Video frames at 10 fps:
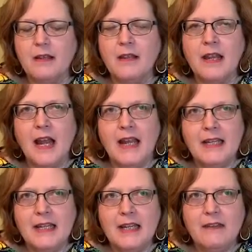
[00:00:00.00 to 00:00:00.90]

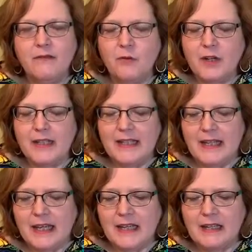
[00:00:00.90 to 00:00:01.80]
ninety
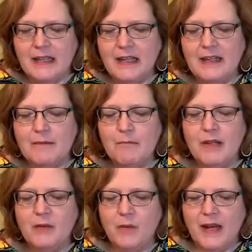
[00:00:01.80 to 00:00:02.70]
fourteen is a
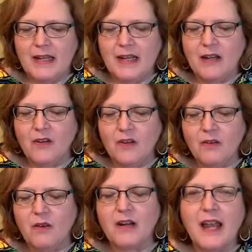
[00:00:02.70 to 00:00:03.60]
mid-weight needle,
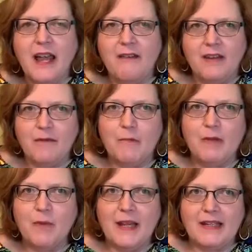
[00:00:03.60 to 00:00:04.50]
or heavy,
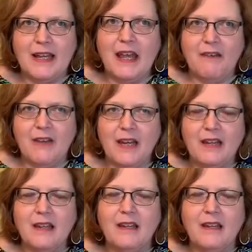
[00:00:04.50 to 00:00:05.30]
mid-weight to heavy.